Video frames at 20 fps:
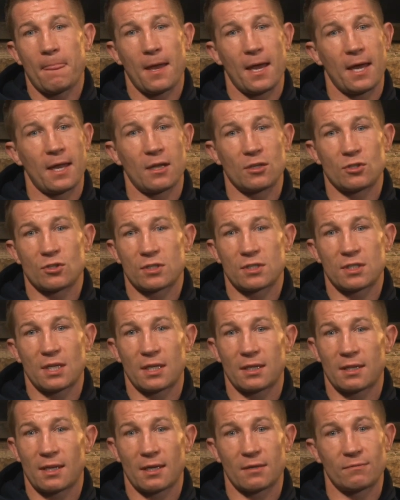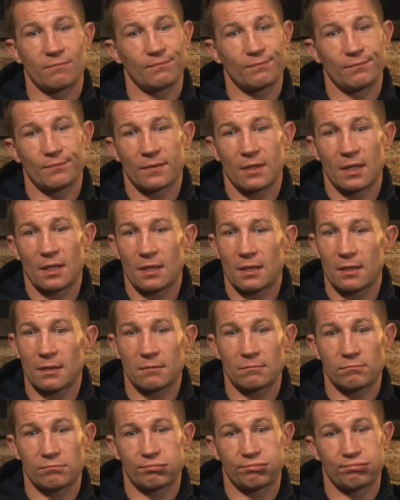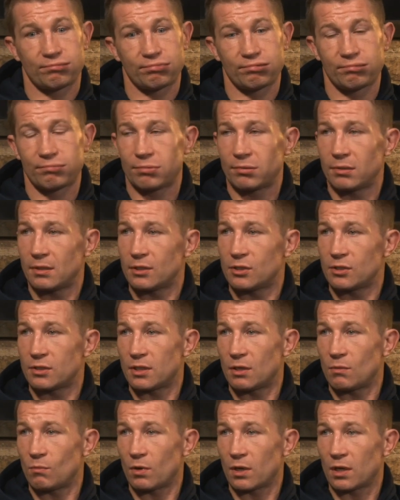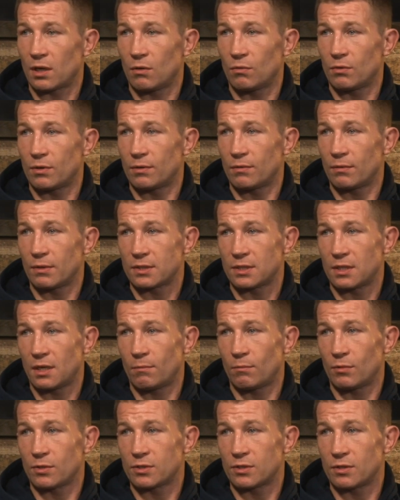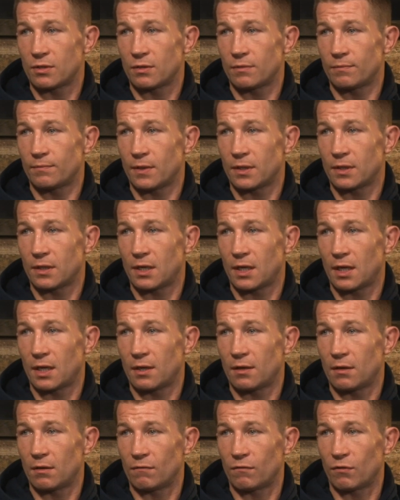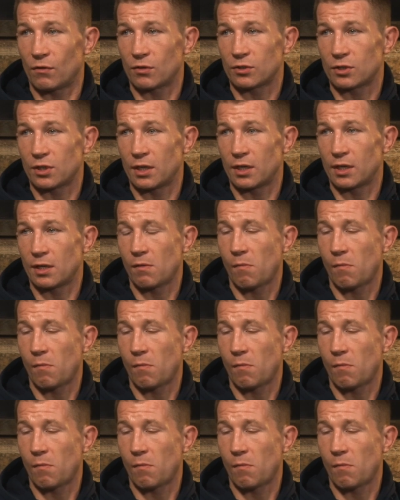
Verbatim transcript: and I just think that. It just didn't work out. Wasn't on yeah. Munster on the day, unfortunately.